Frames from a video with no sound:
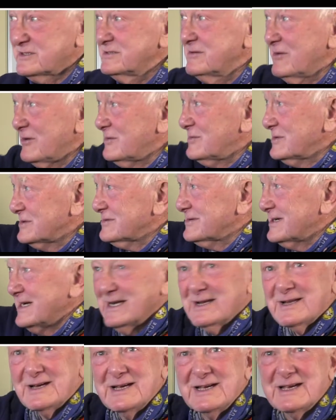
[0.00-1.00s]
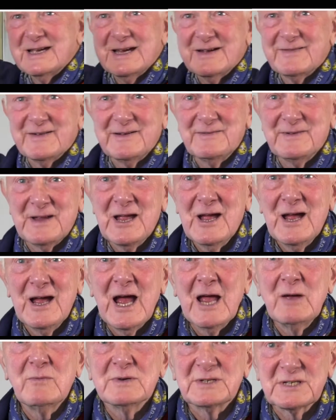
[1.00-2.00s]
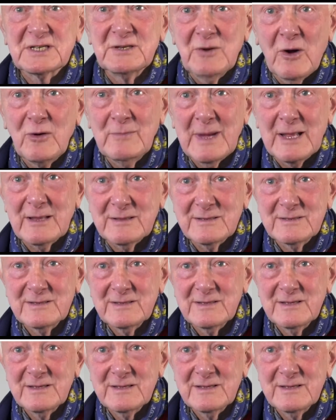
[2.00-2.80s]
normal rain like you get around it. It was snow melt.